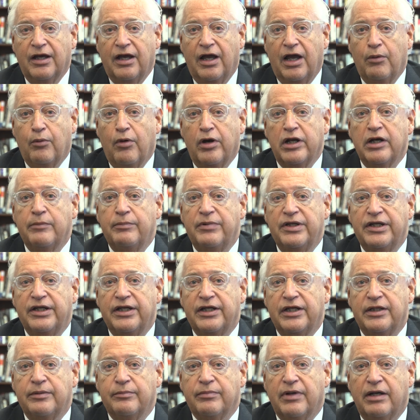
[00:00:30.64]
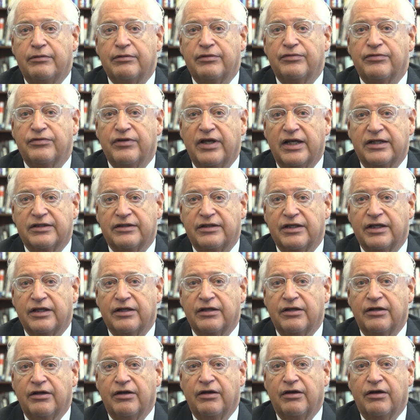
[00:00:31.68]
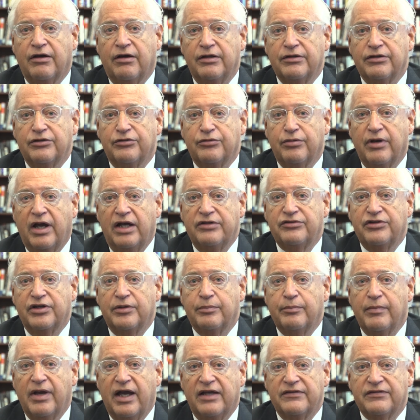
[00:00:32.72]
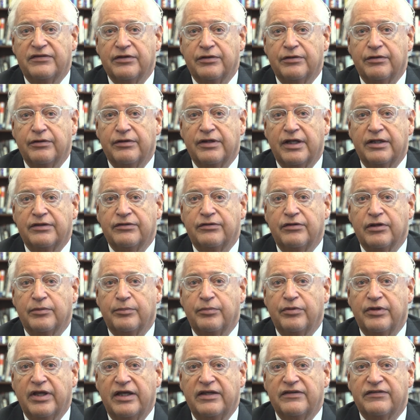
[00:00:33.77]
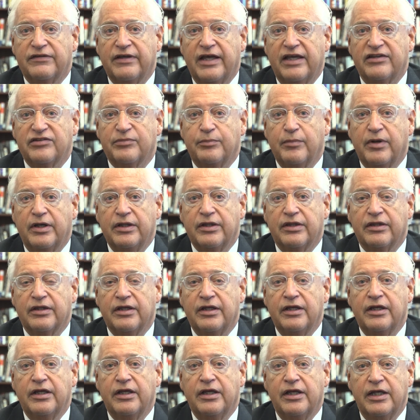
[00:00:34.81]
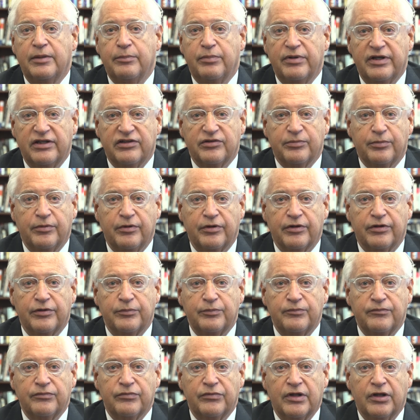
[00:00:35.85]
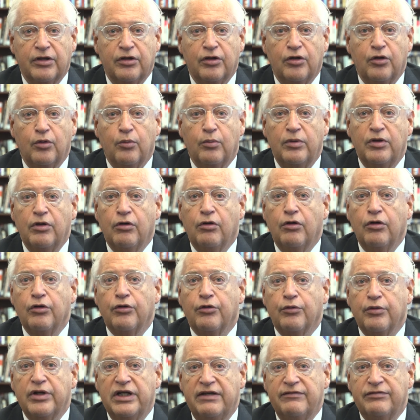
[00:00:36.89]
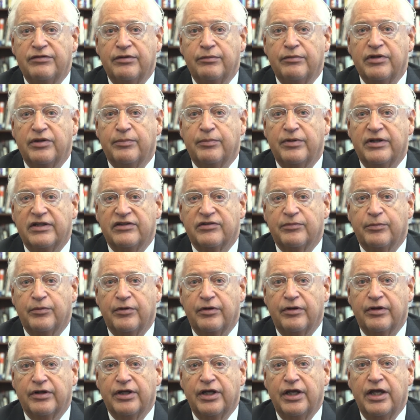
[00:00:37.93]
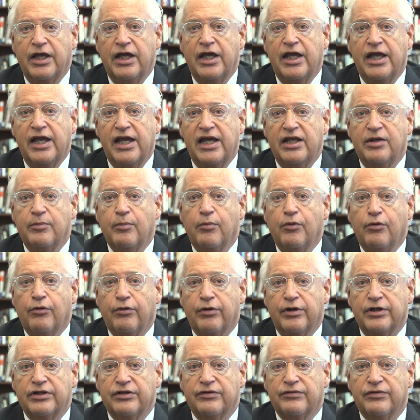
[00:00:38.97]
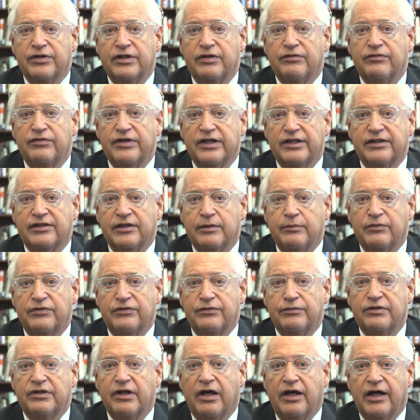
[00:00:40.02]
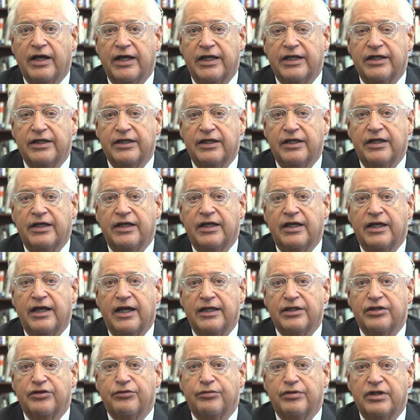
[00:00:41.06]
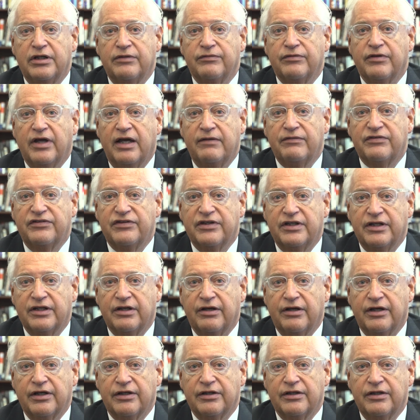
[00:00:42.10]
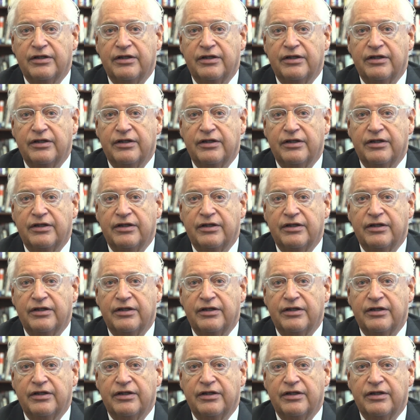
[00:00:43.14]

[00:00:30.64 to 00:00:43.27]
I want to begin by reflecting on the tragic massacre that took place last month in Pittsburgh. We all grieved with Pittsburgh and mourned for the victims who died at the Tree of Life Synagogue.